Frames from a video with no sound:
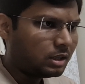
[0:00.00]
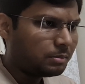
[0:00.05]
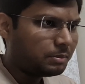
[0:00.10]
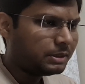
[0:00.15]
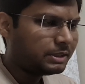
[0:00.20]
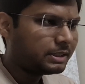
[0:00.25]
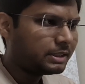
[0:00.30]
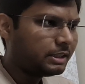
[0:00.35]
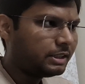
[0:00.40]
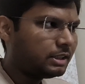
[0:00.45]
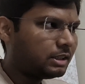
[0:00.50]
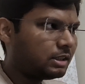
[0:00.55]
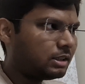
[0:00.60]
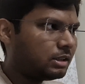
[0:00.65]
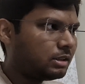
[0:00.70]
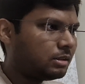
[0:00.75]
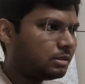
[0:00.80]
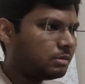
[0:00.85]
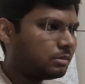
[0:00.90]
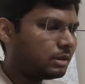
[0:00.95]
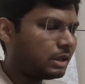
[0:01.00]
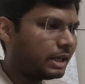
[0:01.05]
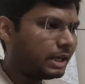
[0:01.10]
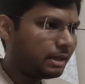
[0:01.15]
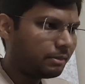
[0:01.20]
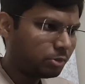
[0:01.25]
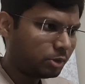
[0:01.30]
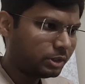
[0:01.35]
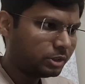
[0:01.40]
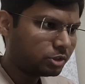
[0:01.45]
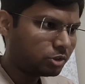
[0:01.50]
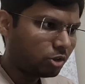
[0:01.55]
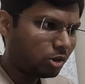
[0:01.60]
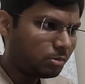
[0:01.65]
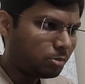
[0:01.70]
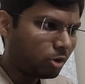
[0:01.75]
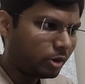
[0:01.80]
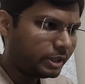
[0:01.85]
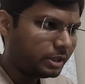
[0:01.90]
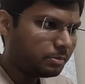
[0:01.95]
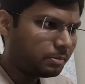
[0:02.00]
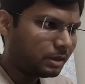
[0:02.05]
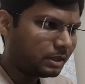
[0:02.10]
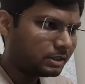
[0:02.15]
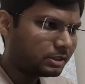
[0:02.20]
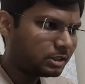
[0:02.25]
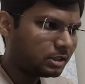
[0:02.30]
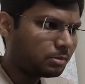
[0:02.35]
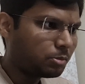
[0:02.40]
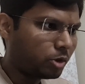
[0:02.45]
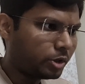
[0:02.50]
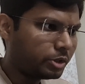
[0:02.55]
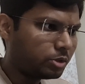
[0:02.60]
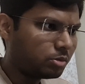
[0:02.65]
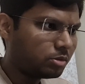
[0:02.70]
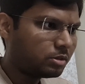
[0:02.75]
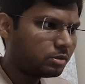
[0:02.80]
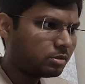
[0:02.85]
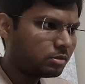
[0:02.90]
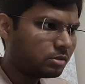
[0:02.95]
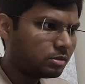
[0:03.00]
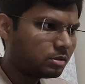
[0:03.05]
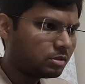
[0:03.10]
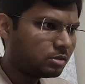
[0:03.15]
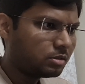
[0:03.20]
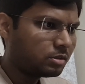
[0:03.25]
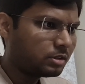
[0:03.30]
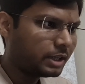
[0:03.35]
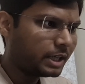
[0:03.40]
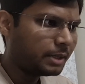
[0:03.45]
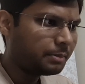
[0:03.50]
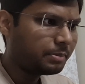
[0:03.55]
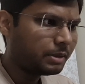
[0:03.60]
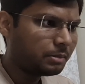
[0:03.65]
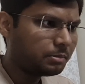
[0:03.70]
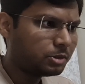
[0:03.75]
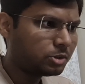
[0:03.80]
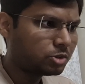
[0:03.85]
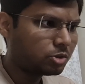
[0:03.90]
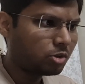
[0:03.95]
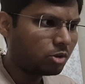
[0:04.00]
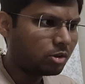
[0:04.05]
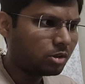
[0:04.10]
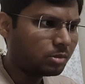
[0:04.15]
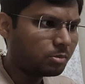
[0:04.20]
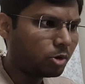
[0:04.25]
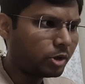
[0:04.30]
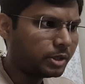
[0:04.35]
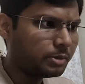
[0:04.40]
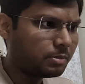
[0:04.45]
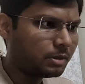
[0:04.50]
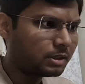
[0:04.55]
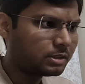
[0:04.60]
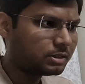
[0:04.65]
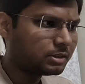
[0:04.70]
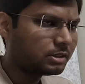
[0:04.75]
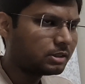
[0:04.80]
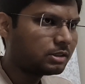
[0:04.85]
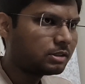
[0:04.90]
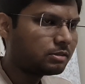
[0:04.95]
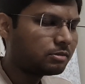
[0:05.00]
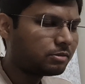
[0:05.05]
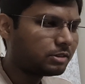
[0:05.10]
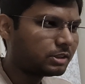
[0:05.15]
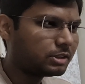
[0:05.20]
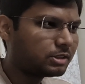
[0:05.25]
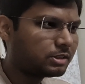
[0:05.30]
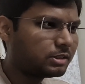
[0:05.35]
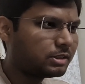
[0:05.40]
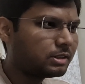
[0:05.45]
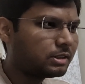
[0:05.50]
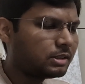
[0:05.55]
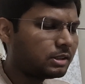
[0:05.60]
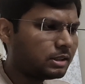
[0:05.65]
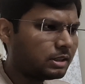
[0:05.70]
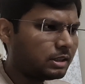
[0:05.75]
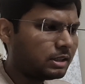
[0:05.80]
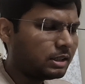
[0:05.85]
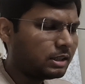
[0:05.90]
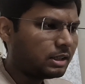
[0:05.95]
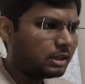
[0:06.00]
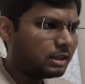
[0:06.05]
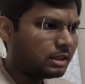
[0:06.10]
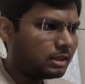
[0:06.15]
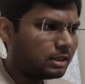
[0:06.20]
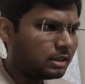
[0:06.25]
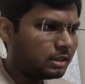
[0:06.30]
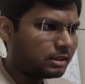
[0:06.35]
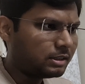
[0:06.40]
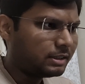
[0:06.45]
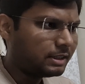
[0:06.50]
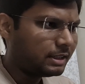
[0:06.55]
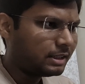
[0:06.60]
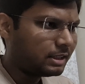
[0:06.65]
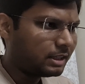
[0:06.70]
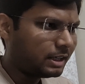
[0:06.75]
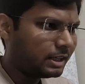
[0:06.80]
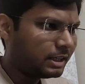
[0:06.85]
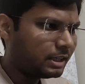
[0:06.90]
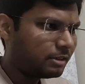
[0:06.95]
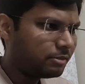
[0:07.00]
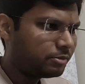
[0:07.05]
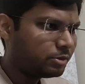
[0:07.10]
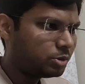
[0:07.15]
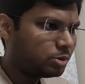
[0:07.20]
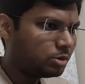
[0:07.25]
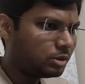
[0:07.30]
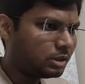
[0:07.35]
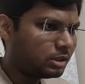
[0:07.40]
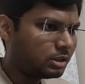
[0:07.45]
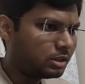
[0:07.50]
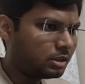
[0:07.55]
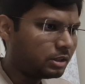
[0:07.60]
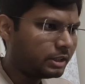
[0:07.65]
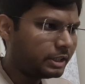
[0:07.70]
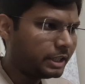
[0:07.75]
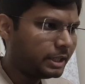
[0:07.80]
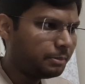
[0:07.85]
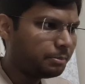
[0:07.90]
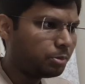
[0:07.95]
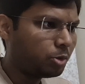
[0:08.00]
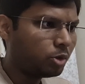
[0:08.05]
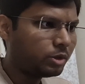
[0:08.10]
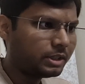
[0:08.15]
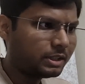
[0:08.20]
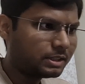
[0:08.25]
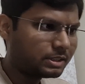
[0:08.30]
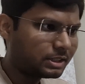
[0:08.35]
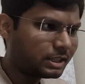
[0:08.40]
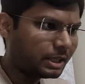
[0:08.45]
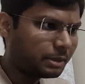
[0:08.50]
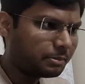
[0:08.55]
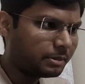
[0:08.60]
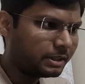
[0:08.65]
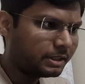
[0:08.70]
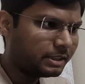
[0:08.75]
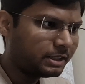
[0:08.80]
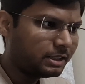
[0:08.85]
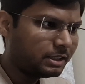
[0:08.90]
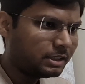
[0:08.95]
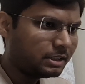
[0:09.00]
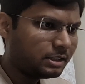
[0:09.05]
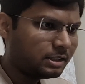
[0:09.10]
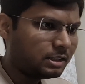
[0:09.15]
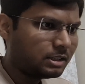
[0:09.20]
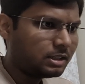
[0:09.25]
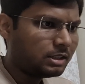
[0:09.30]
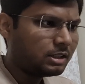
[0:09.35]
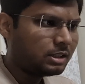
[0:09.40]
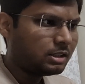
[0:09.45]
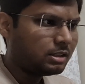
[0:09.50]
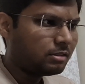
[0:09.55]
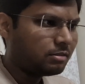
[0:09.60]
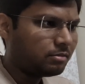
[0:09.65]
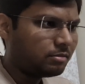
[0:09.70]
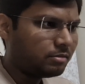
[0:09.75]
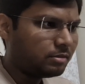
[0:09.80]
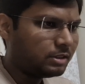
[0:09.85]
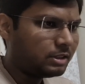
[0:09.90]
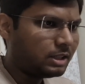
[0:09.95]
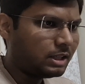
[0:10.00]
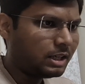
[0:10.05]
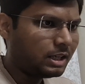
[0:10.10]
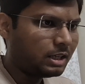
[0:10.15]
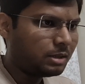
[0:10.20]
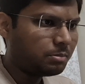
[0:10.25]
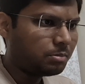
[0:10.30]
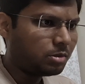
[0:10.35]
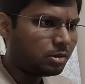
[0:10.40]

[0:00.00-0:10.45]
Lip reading: basically I have to install body parser module, npm install body parser first. Then I have to import its library with the help